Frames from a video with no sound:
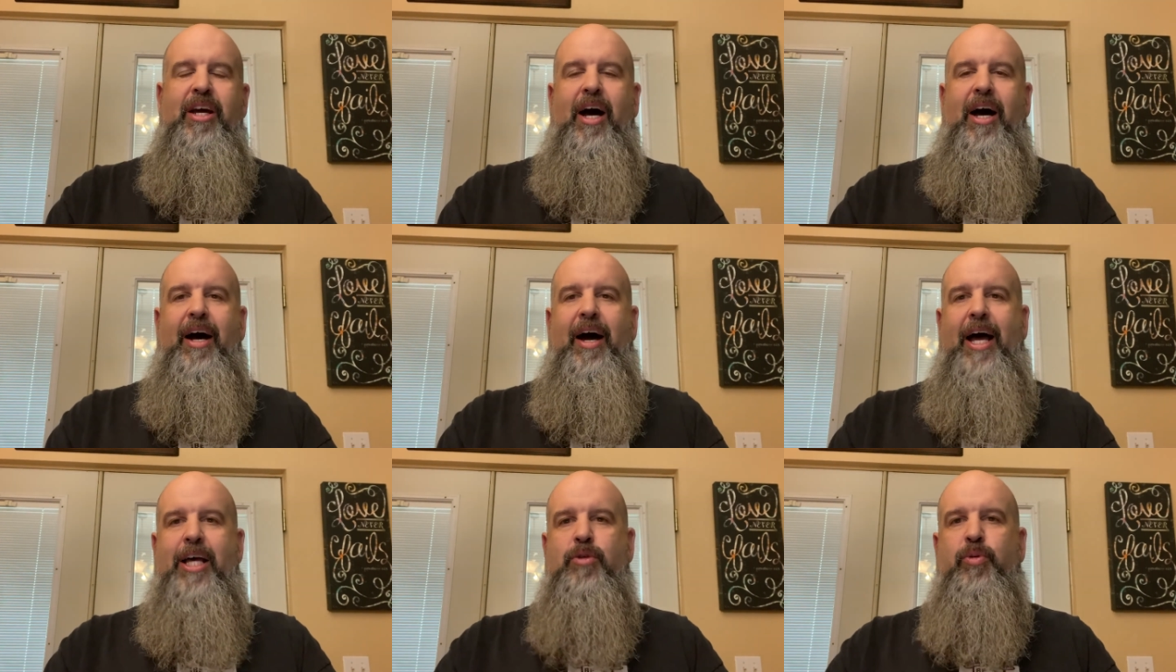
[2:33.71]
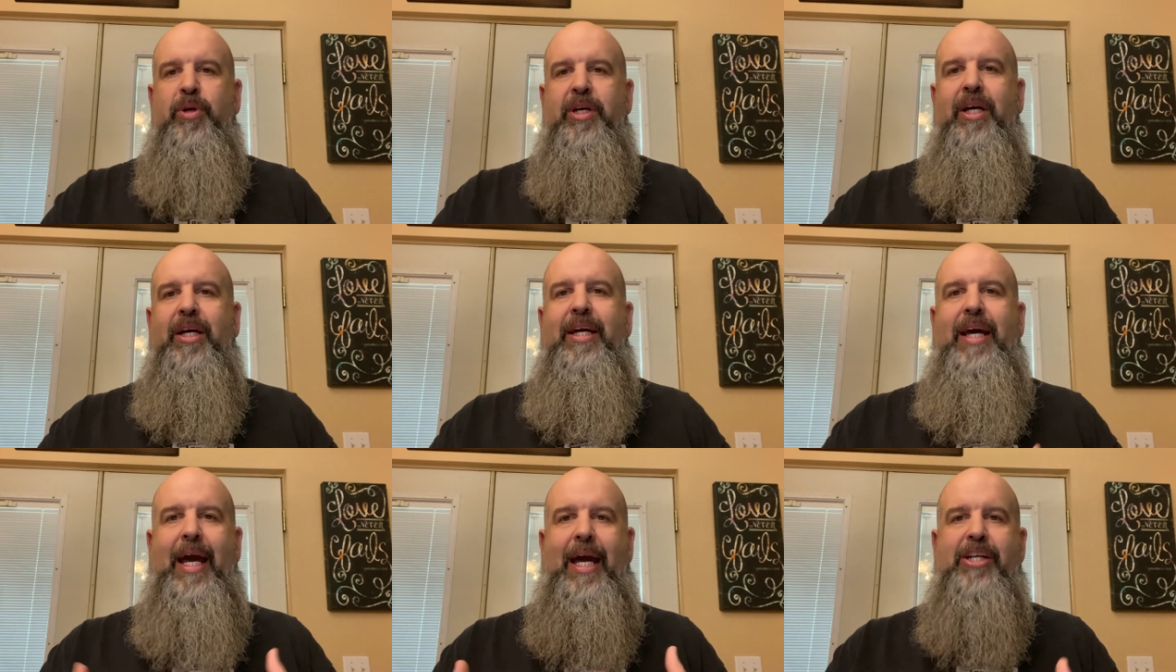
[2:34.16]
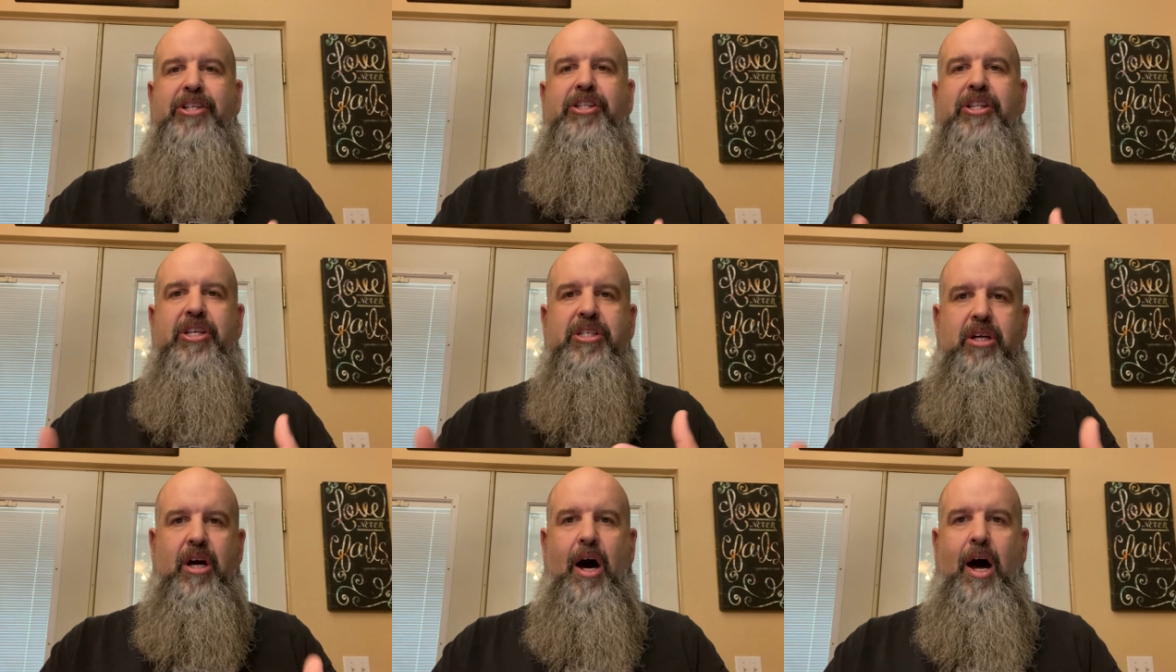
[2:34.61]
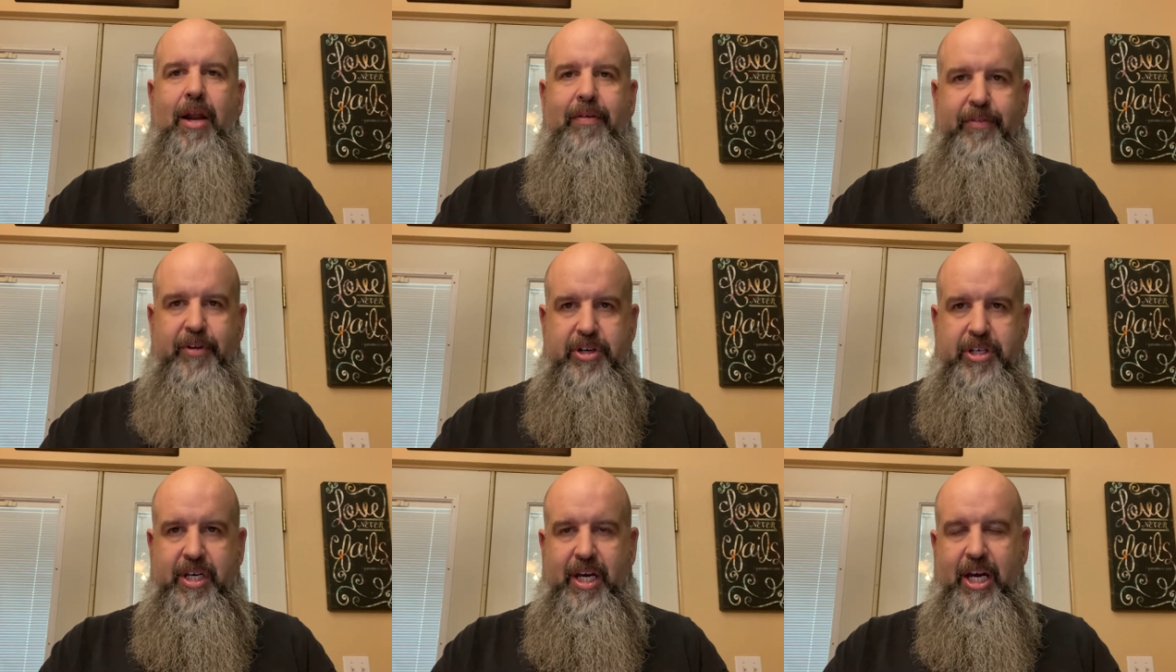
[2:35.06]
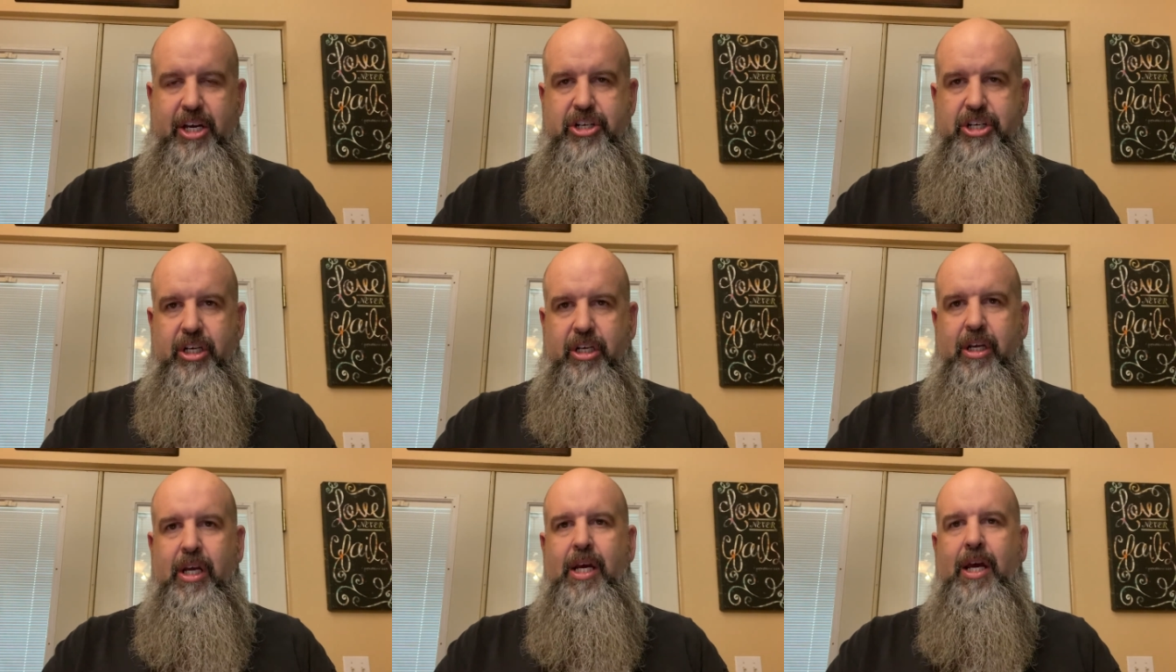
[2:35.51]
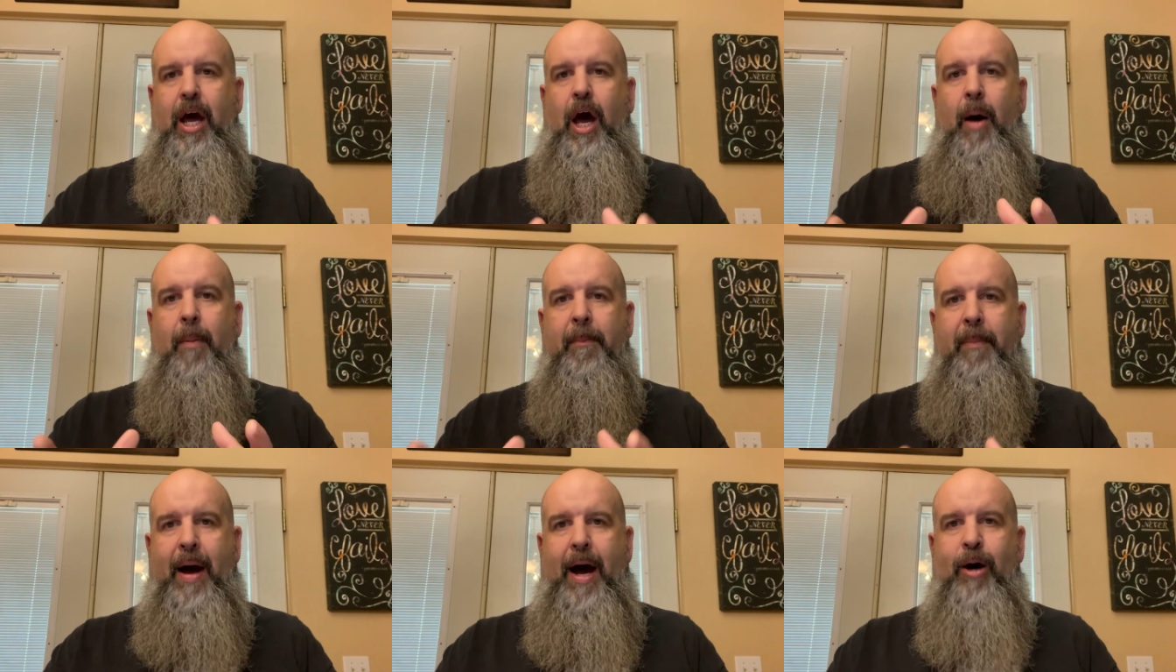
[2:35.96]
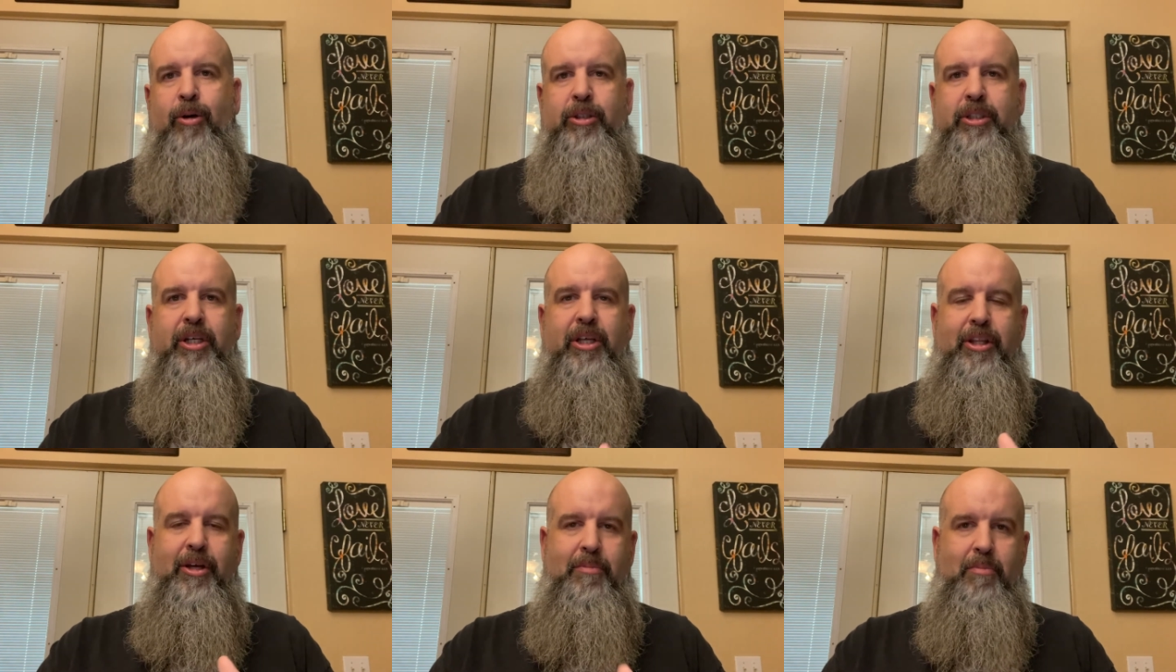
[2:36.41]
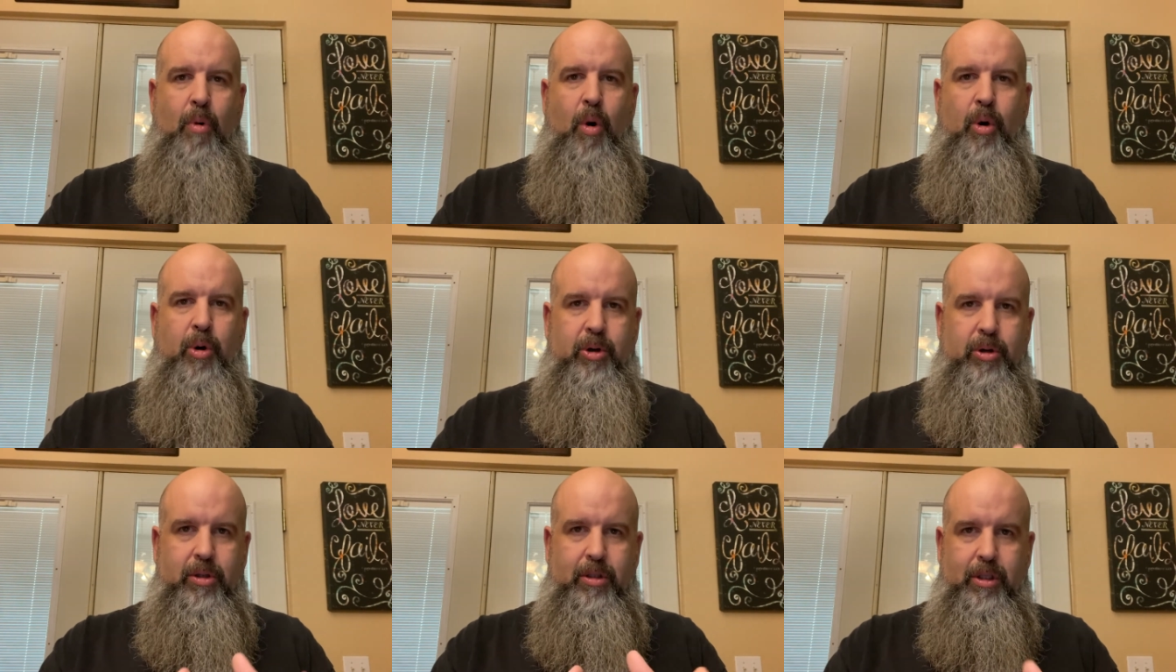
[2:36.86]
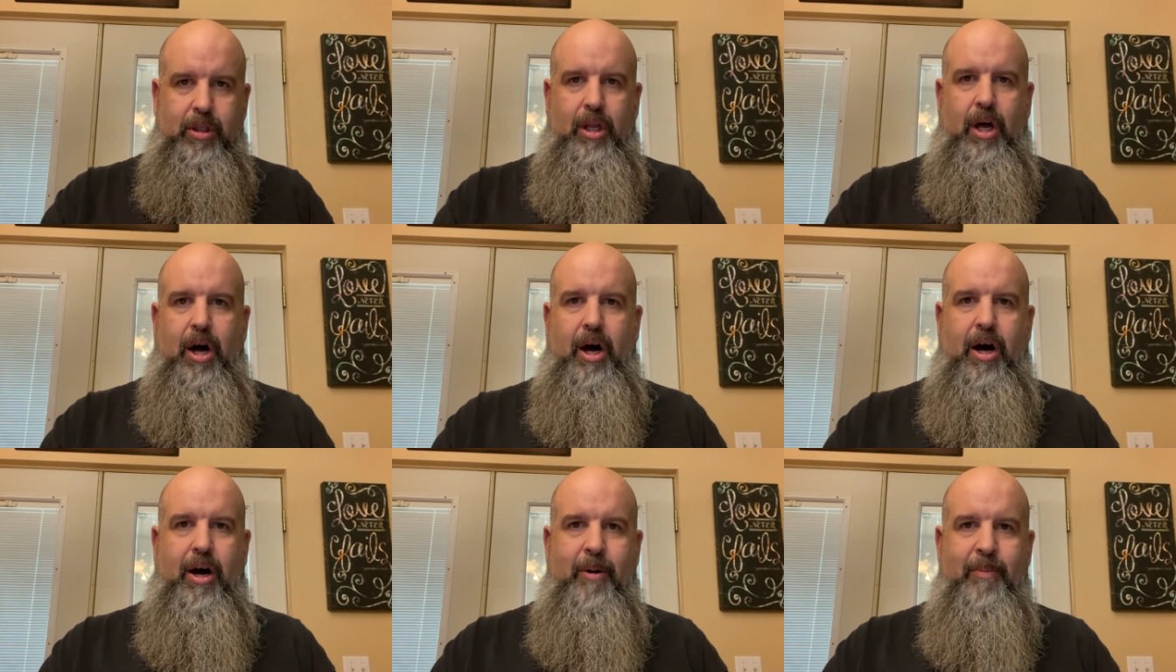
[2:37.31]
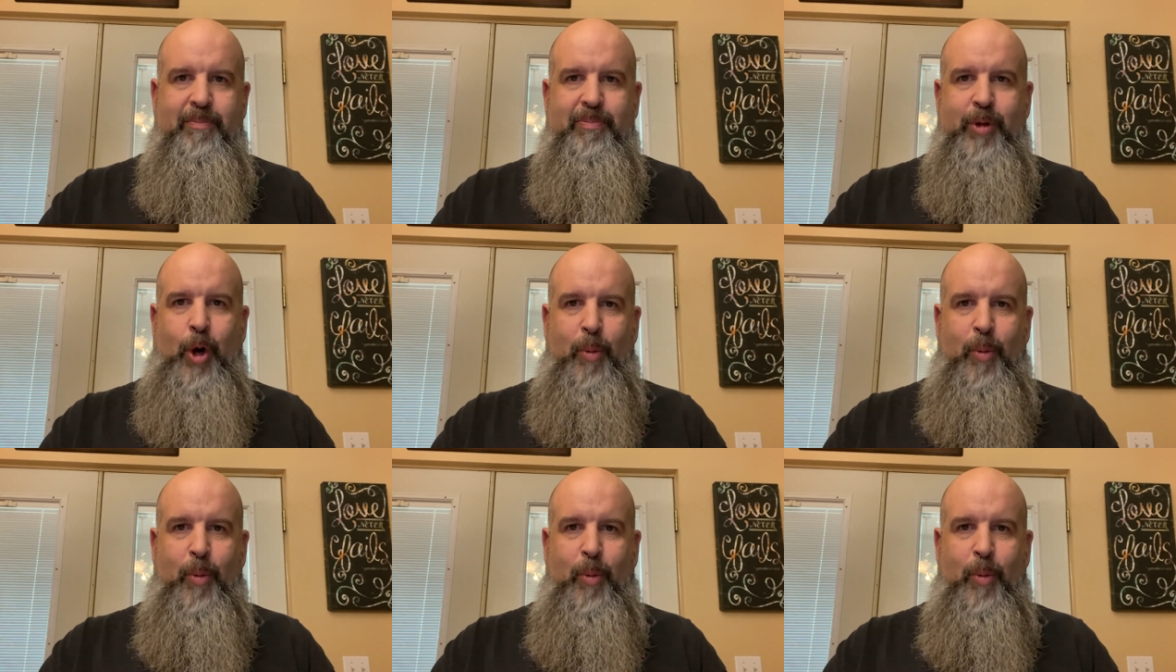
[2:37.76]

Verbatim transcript: as we engage in this conversation about the moral law.